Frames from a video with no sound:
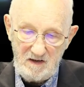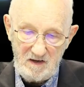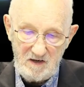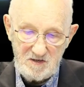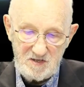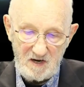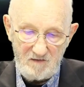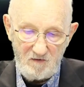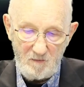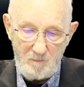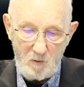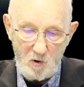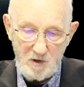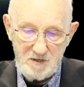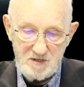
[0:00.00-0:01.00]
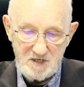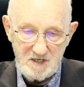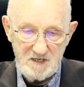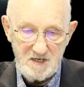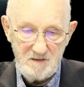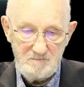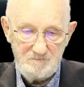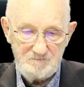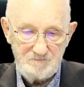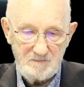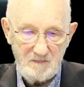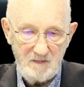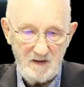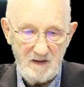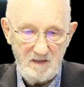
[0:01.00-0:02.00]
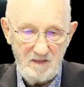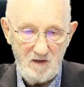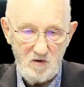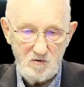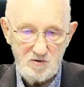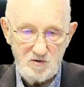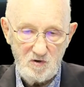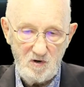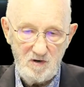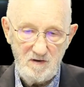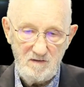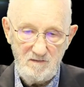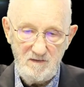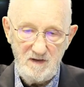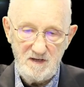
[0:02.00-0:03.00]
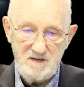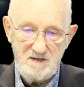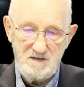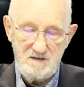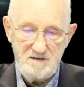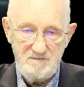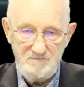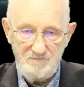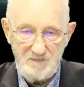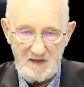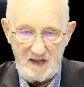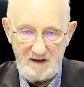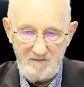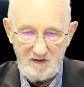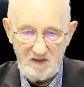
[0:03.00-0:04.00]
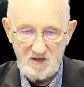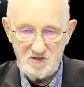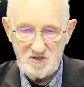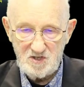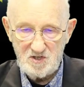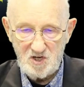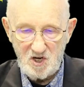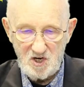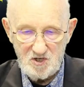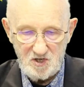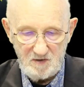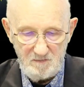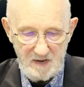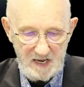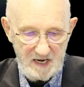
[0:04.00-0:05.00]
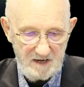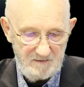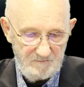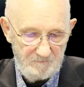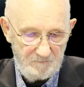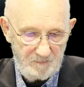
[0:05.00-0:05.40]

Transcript: are several points that those who are having this discussion made.